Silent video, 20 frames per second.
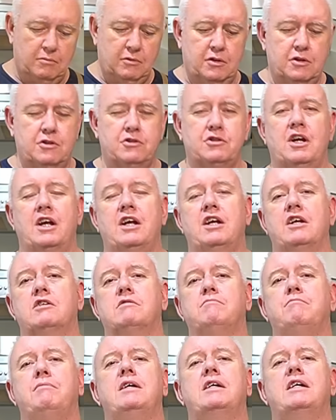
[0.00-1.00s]
I'm going to say
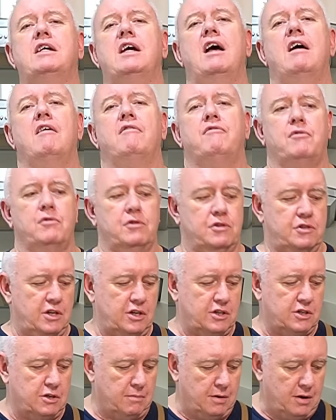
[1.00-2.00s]
is be careful with
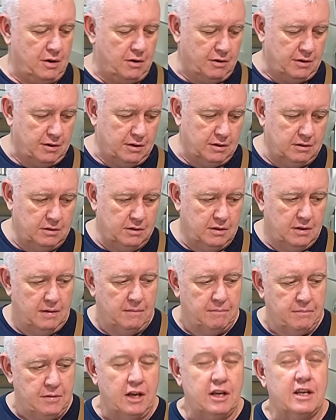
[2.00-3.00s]
sesame oil.
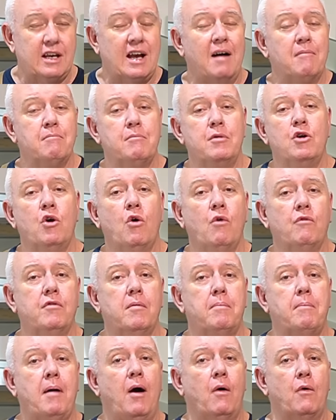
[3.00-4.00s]
It can be
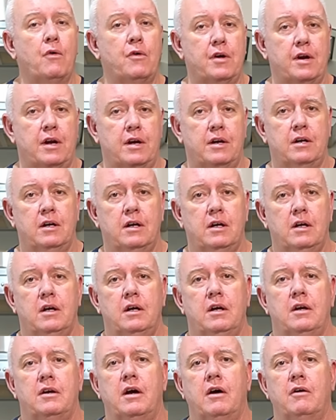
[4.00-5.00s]
overpowering.
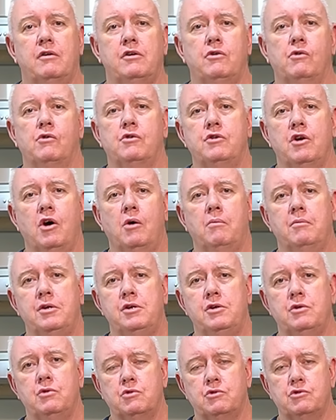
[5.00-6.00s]
Now you would normally
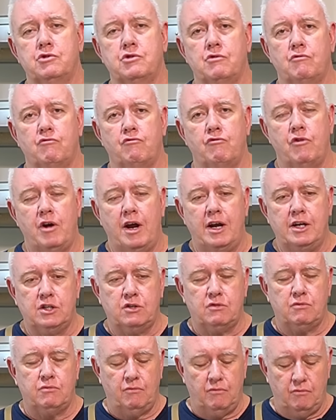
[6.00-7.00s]
use
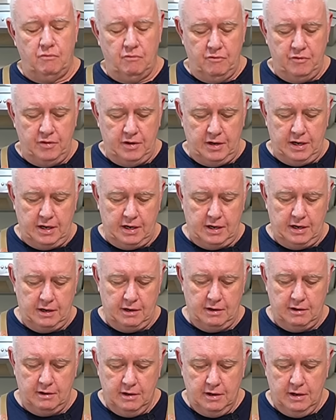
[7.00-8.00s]
rice
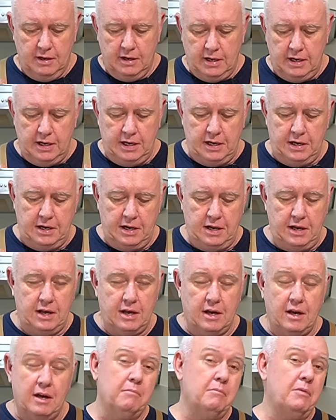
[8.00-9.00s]
vinegar in
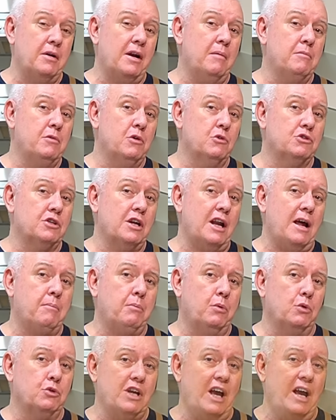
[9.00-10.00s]
here, but I'm using
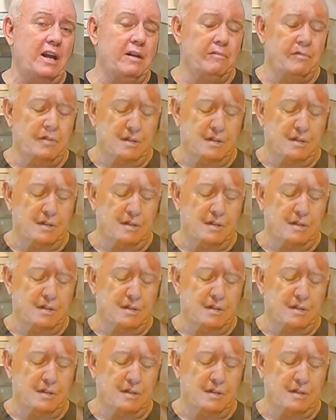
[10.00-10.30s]
apple cider